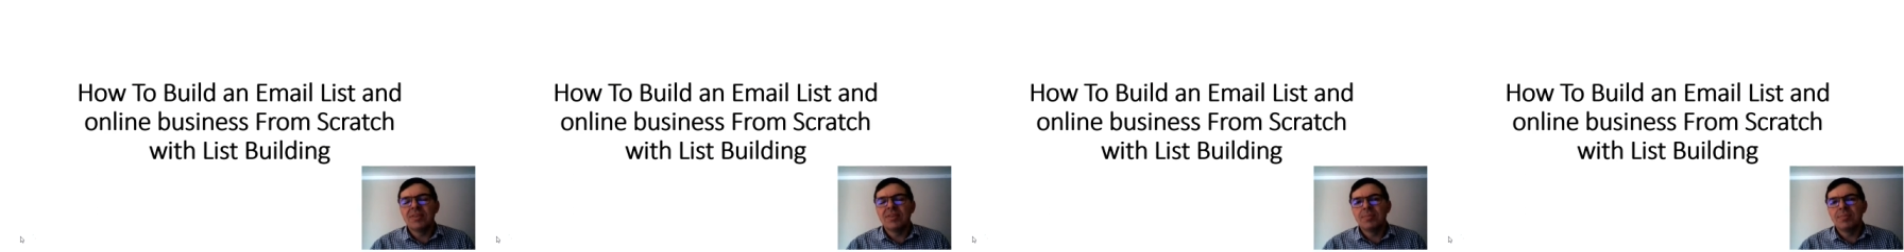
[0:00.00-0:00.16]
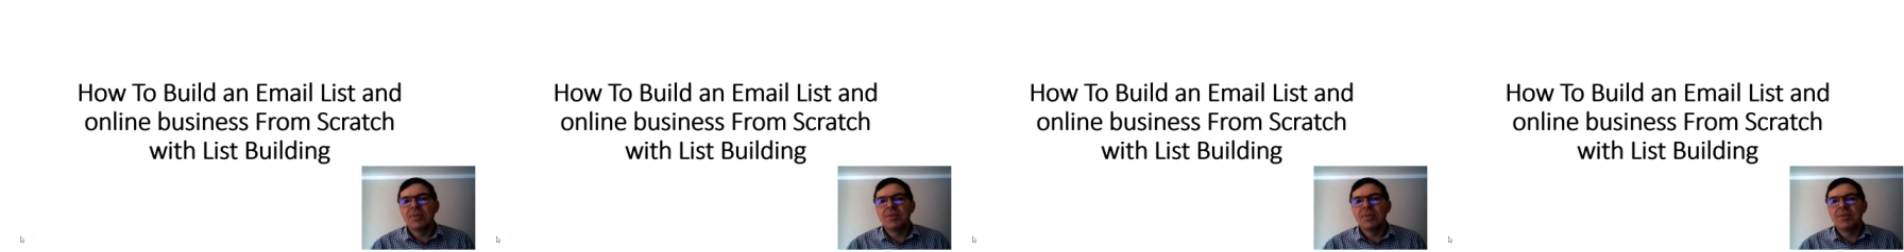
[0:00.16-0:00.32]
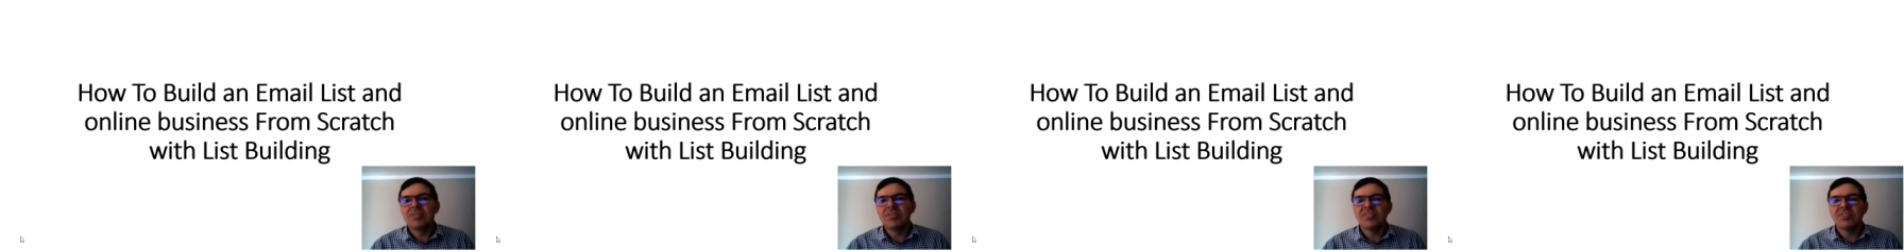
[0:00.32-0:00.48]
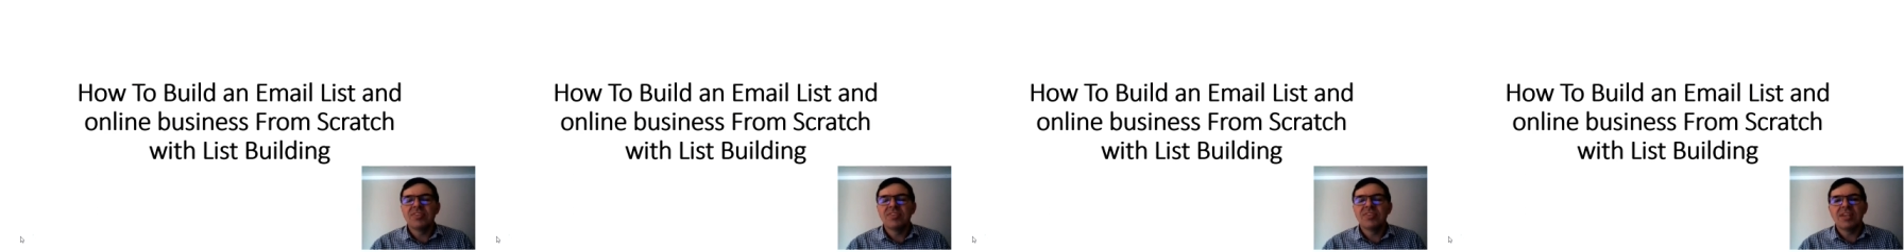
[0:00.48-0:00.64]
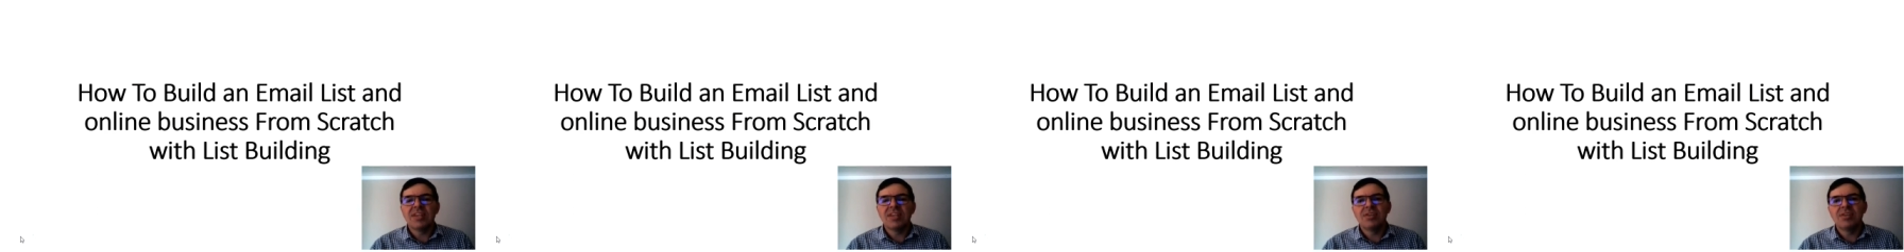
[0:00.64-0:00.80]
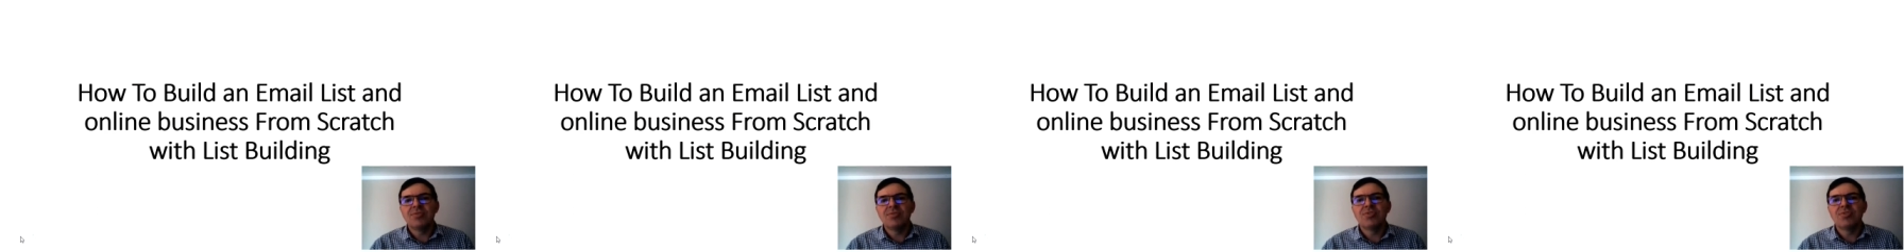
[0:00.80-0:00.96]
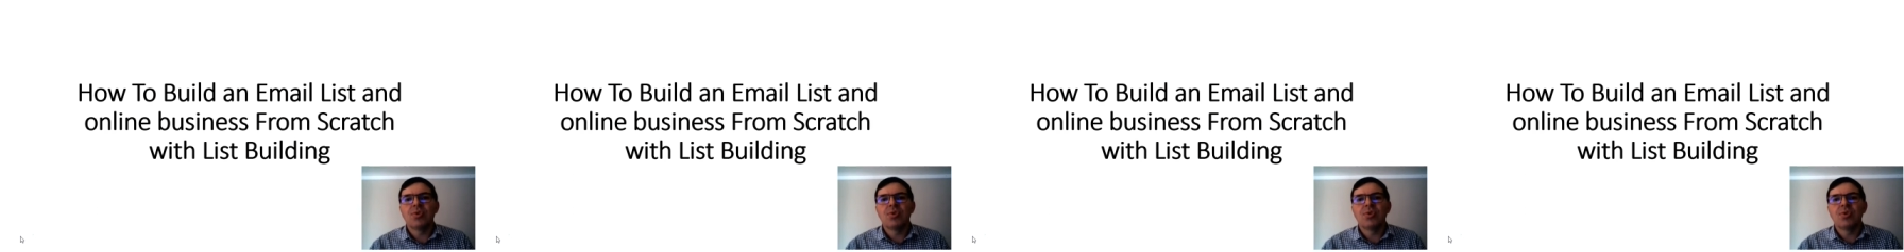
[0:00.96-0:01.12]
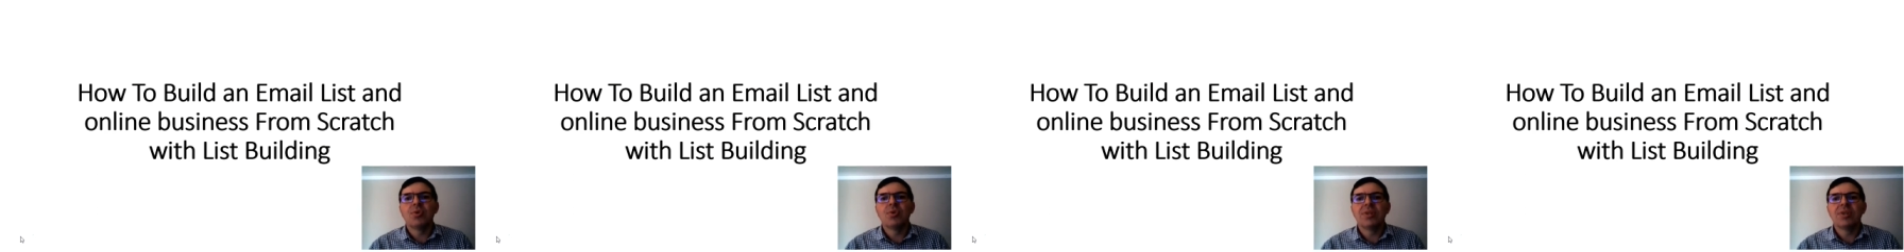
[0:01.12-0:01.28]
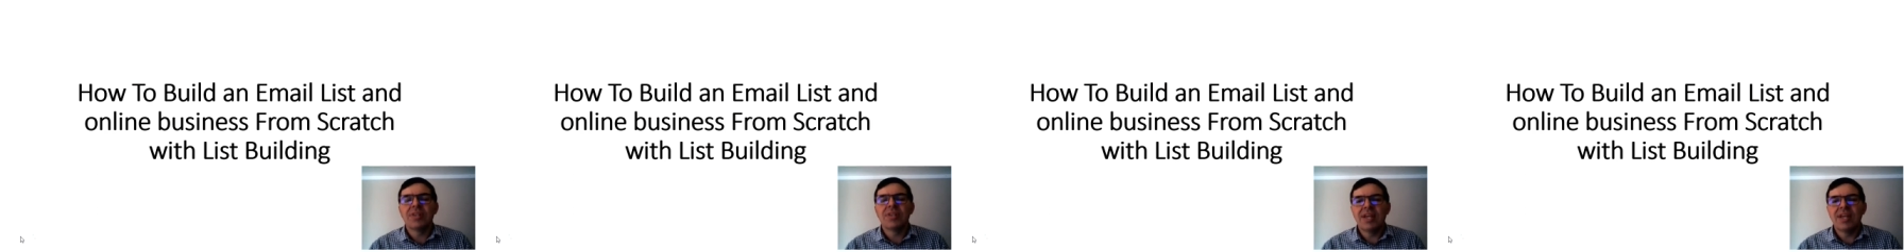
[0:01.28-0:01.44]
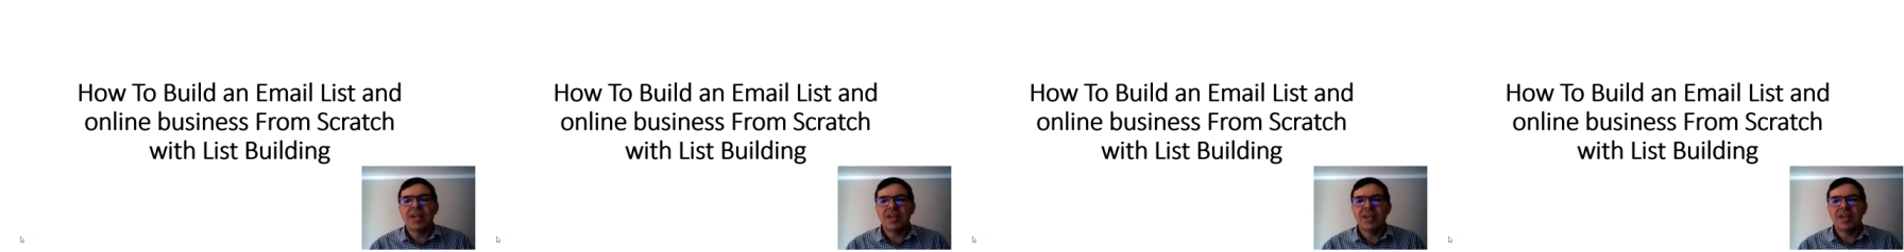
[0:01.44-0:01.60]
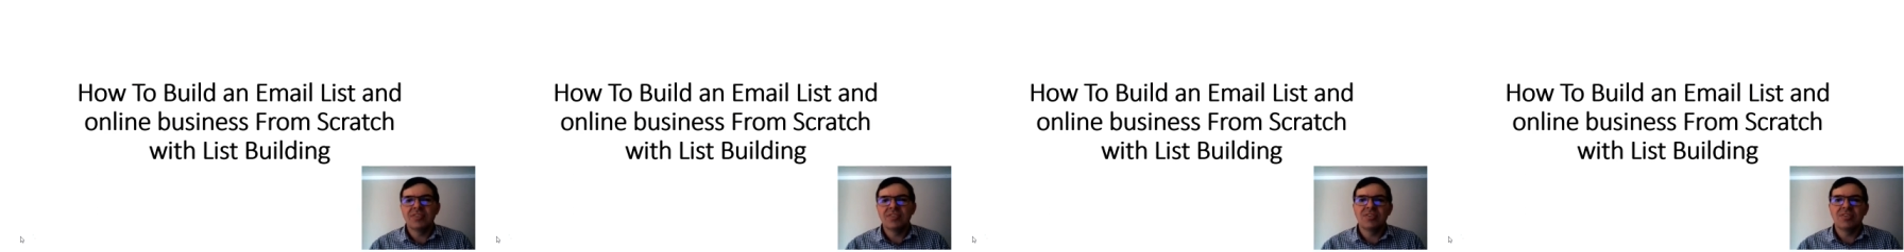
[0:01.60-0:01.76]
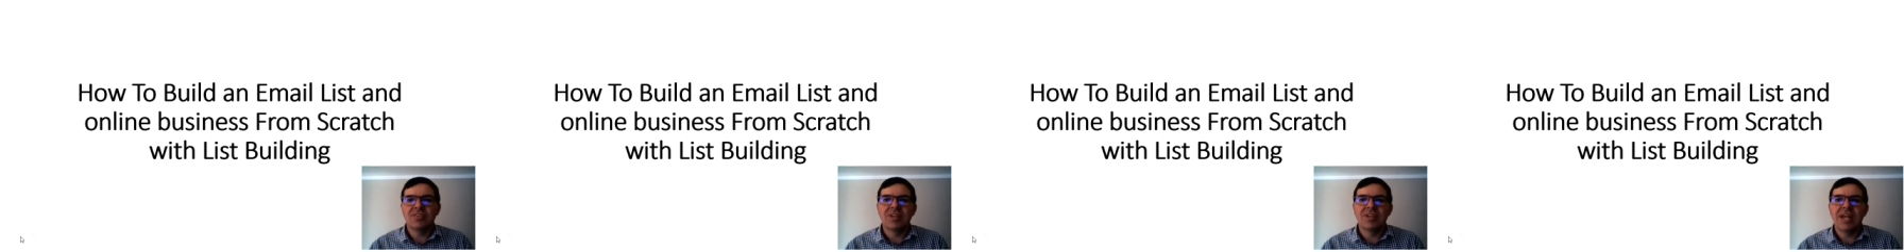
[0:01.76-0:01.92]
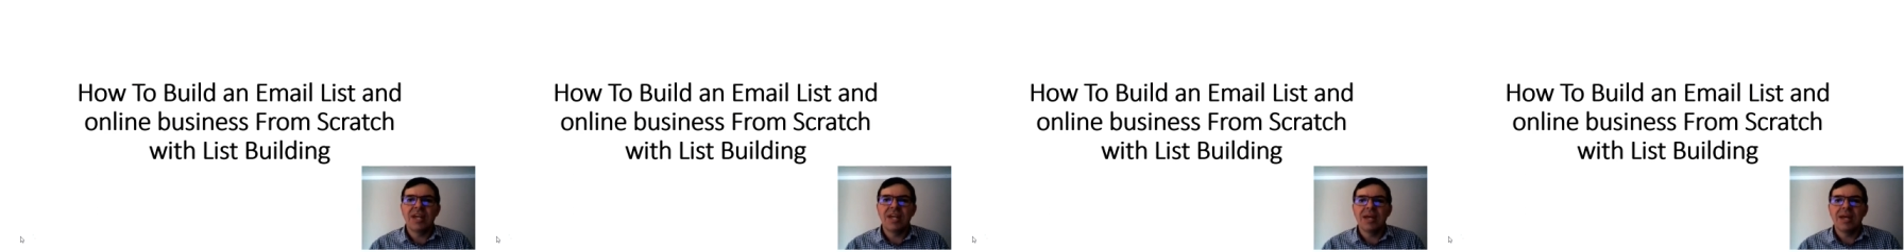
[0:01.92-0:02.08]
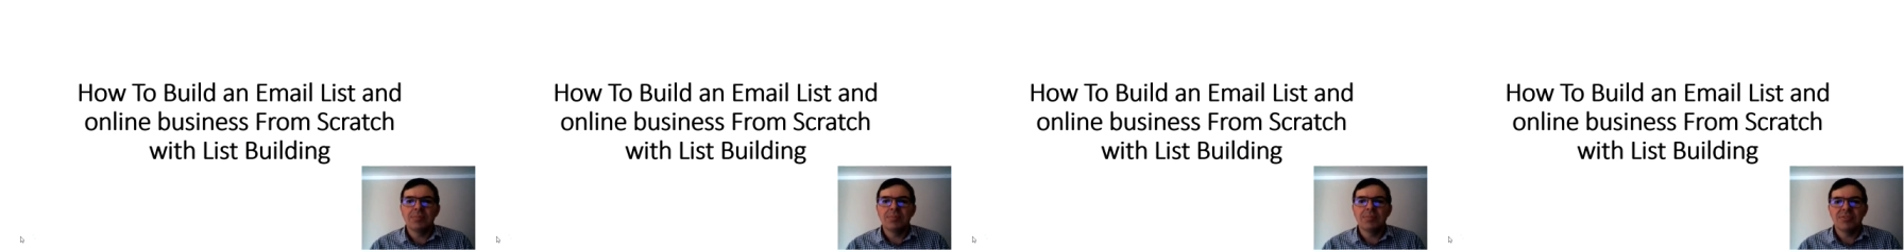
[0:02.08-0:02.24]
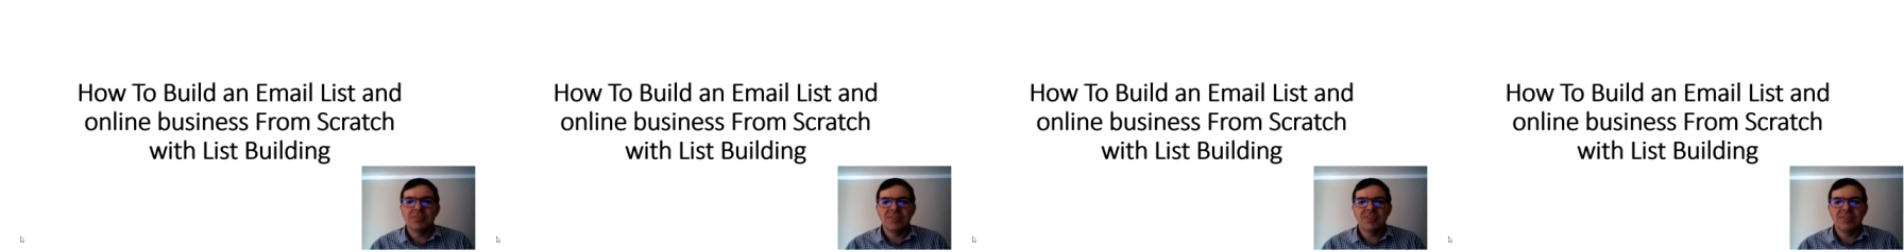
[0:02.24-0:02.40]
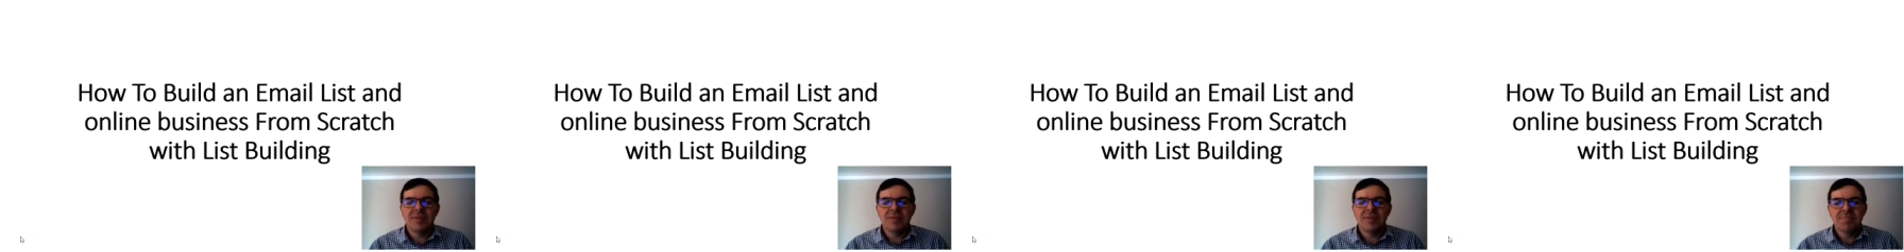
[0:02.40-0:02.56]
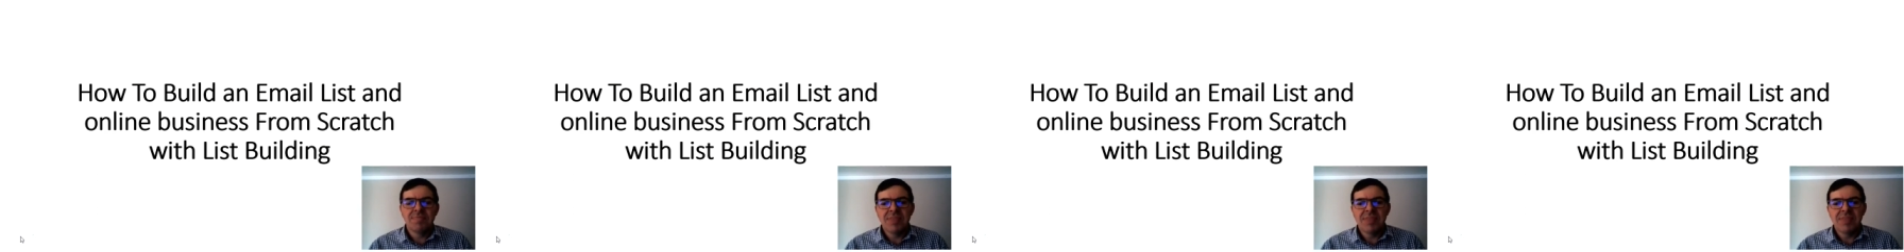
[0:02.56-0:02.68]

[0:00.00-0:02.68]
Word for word: the business that you've joined has collapsed.